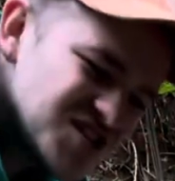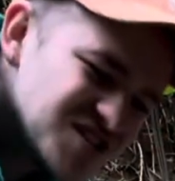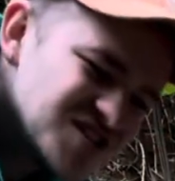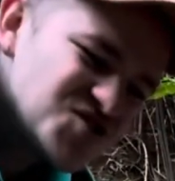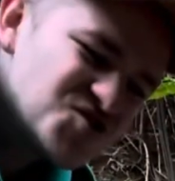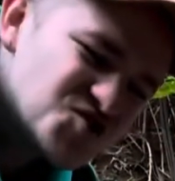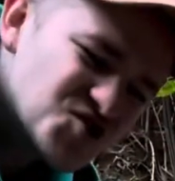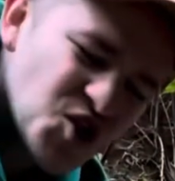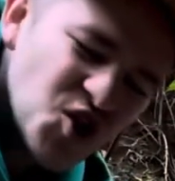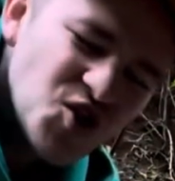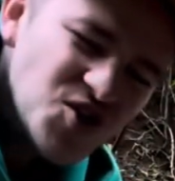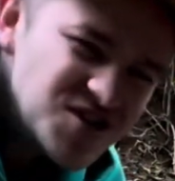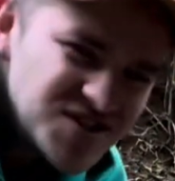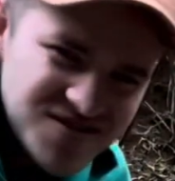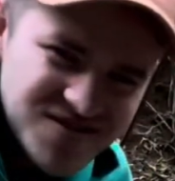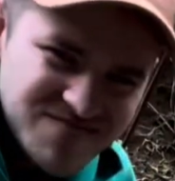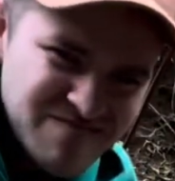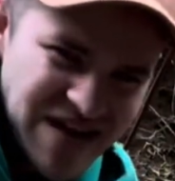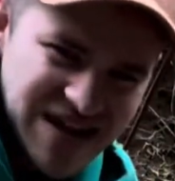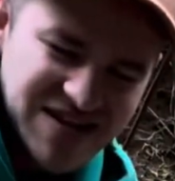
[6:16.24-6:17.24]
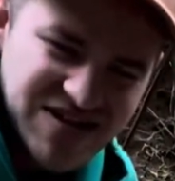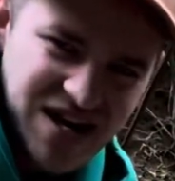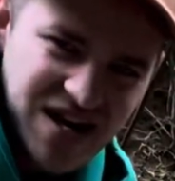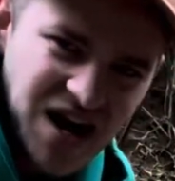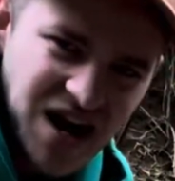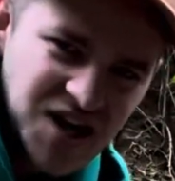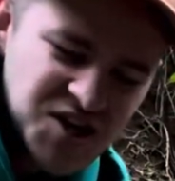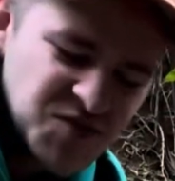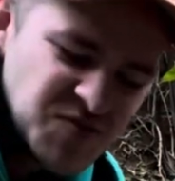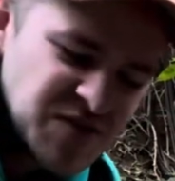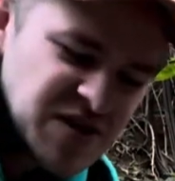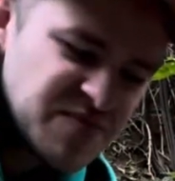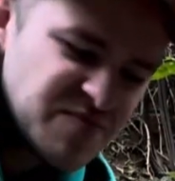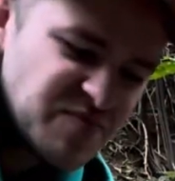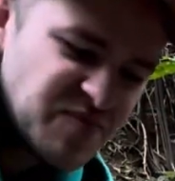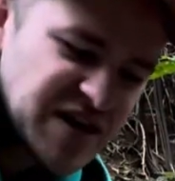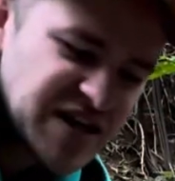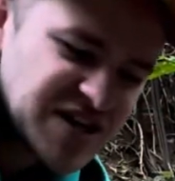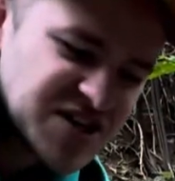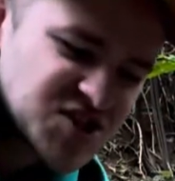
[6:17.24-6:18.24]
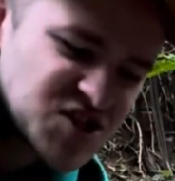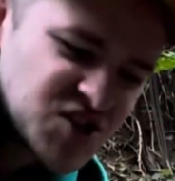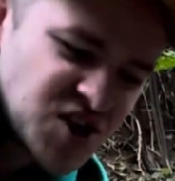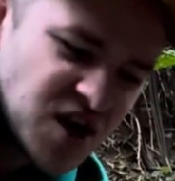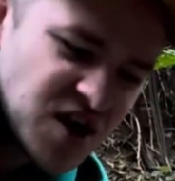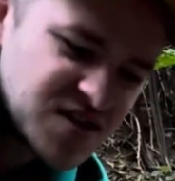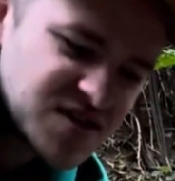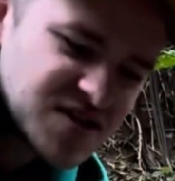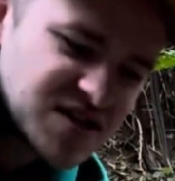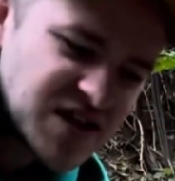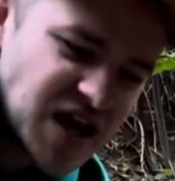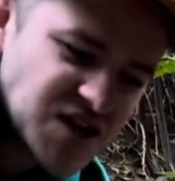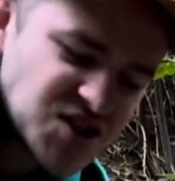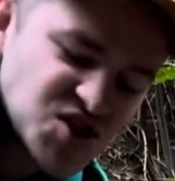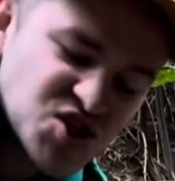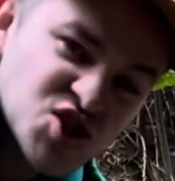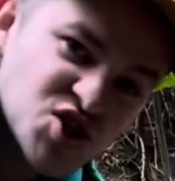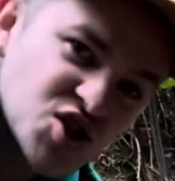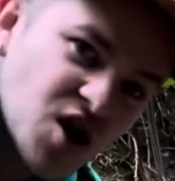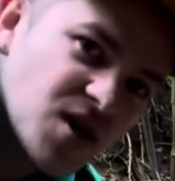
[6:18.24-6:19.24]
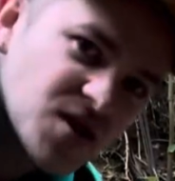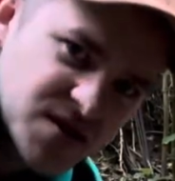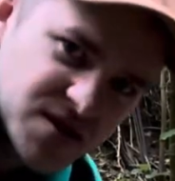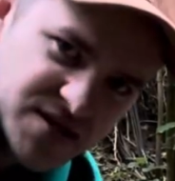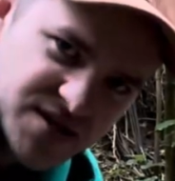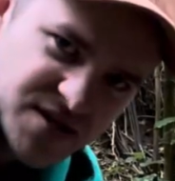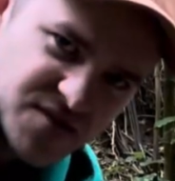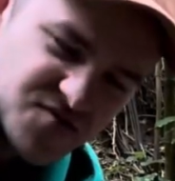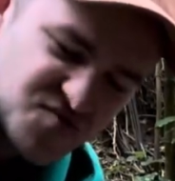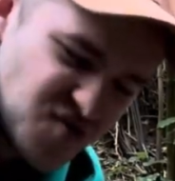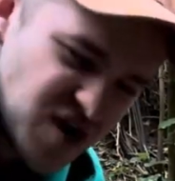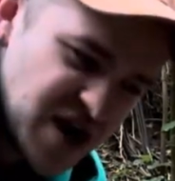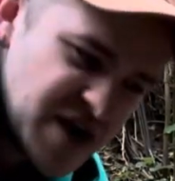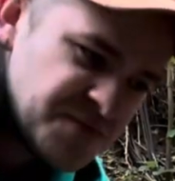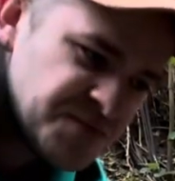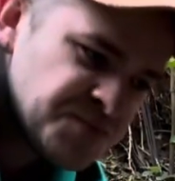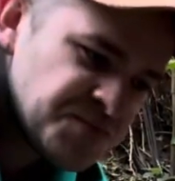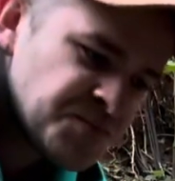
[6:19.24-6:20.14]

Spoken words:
You could make that argument, but it's not as solid, right?